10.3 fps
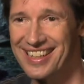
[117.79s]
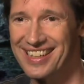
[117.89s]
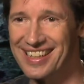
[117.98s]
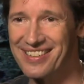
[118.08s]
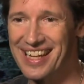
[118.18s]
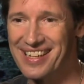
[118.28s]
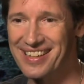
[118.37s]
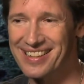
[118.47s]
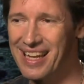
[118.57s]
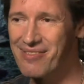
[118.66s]

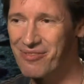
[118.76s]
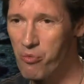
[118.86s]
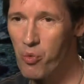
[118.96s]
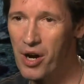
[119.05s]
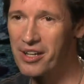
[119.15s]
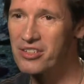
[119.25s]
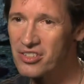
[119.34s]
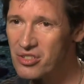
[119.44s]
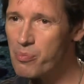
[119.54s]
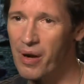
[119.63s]
They work
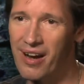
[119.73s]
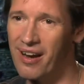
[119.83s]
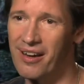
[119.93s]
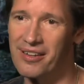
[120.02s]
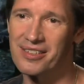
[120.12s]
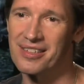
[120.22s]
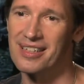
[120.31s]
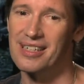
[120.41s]
super hard.